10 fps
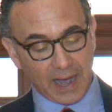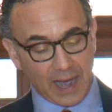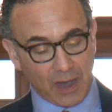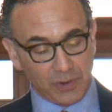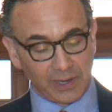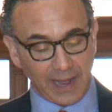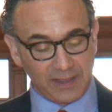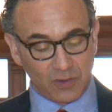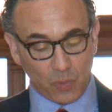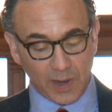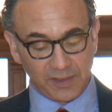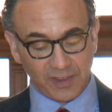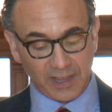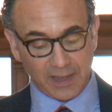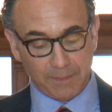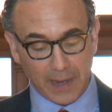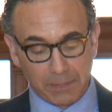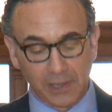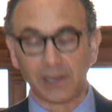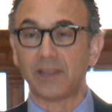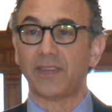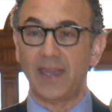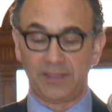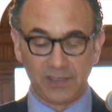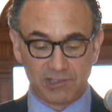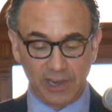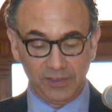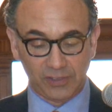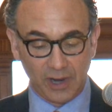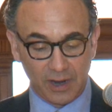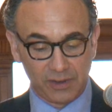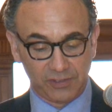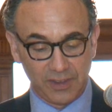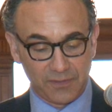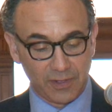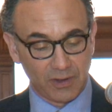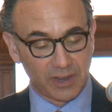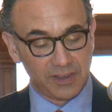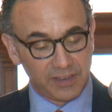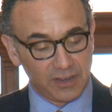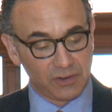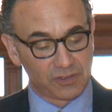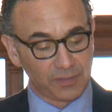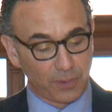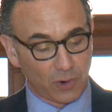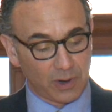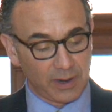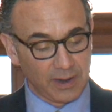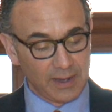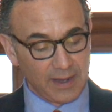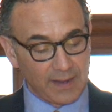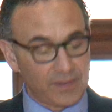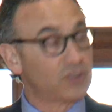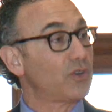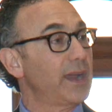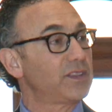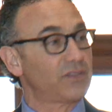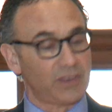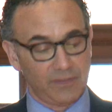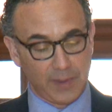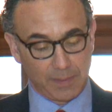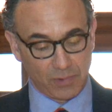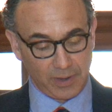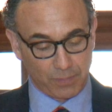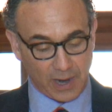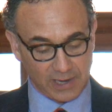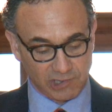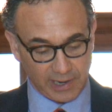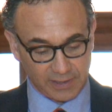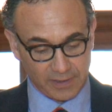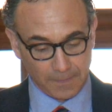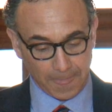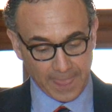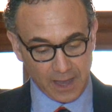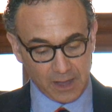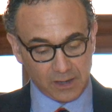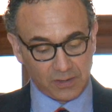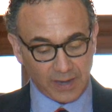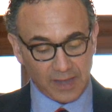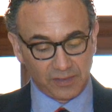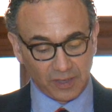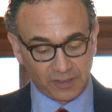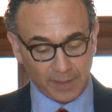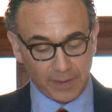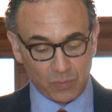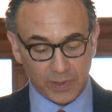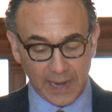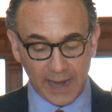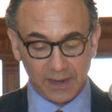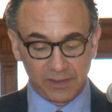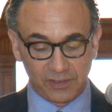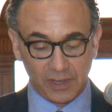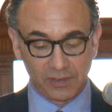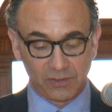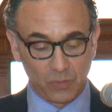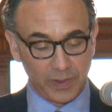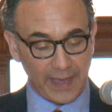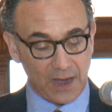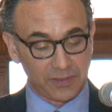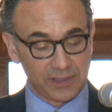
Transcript: I would like to once again publicly thank the JCRC for their continued support of the Transfer of Memory project. Today's exhibit would not exist without the